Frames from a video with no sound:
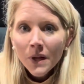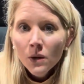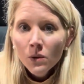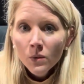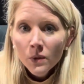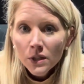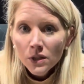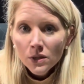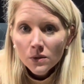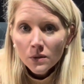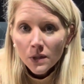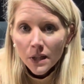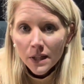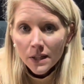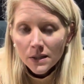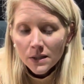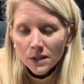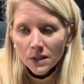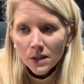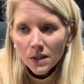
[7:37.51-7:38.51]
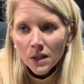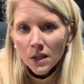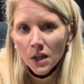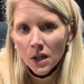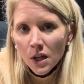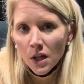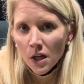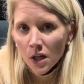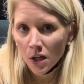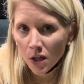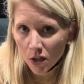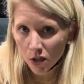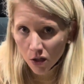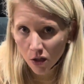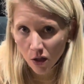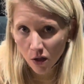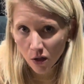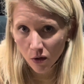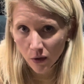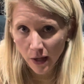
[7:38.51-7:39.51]
We do like to
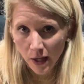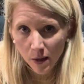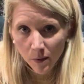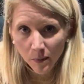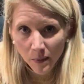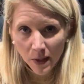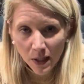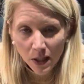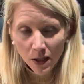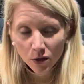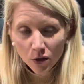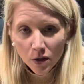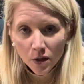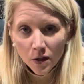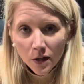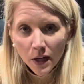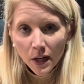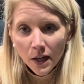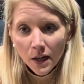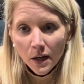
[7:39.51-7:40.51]
go camping or